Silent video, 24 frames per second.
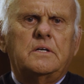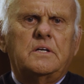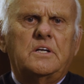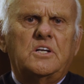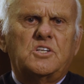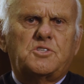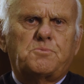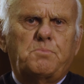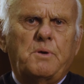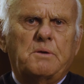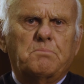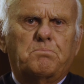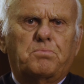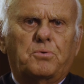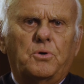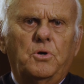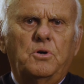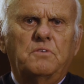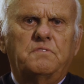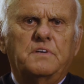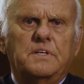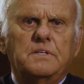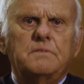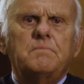It's been
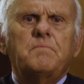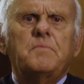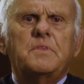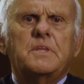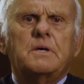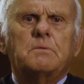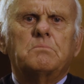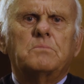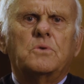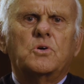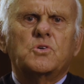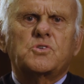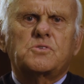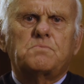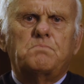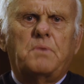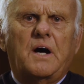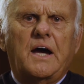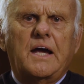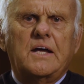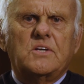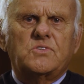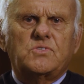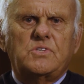proven that most
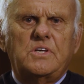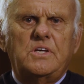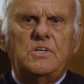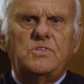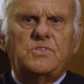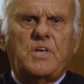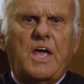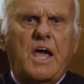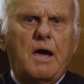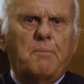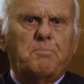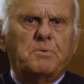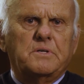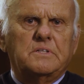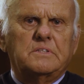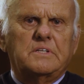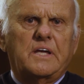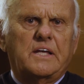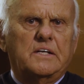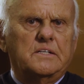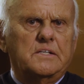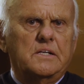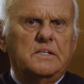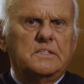biases
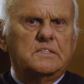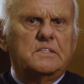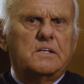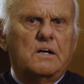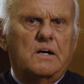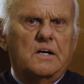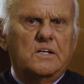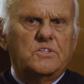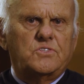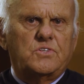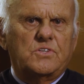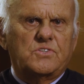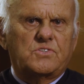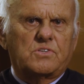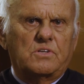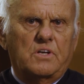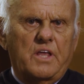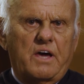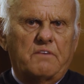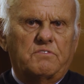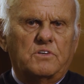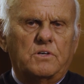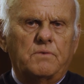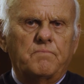happen at an unconscious
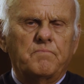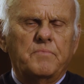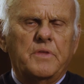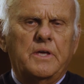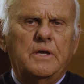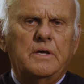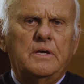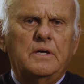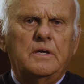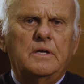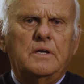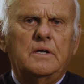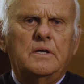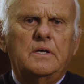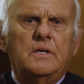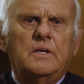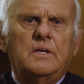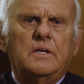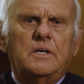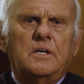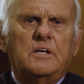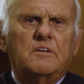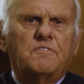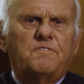level.
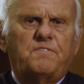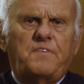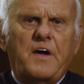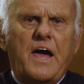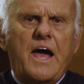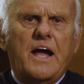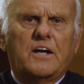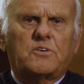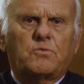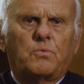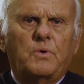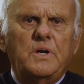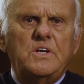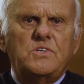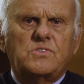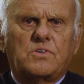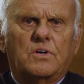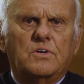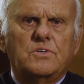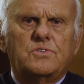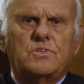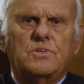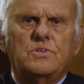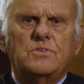In fact,
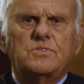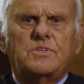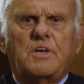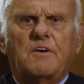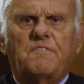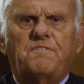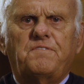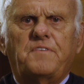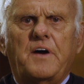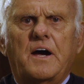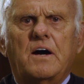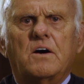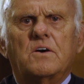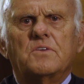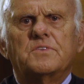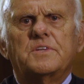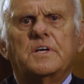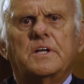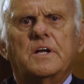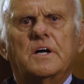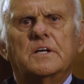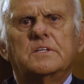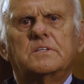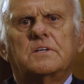researchers have
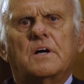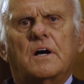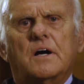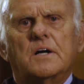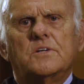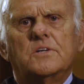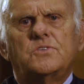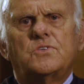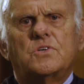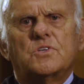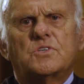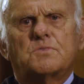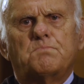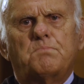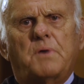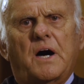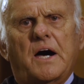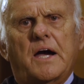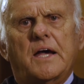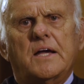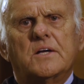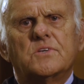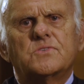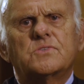found that unconscious
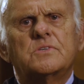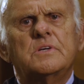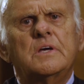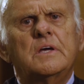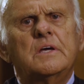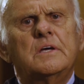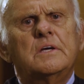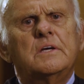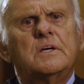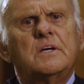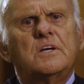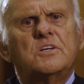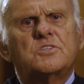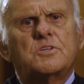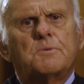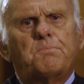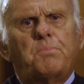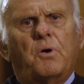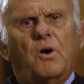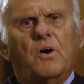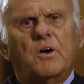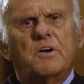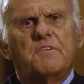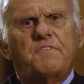bias is a
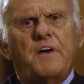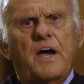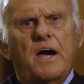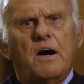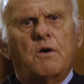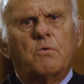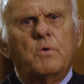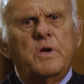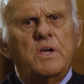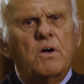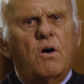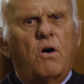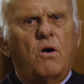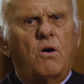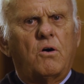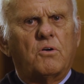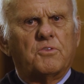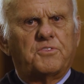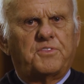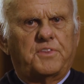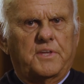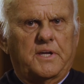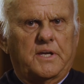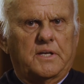part of how we
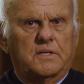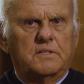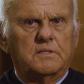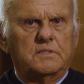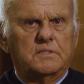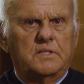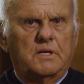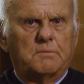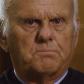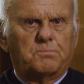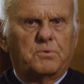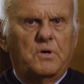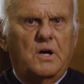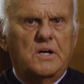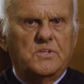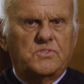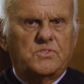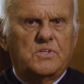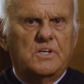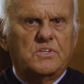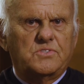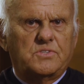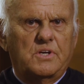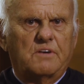all think and
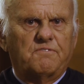process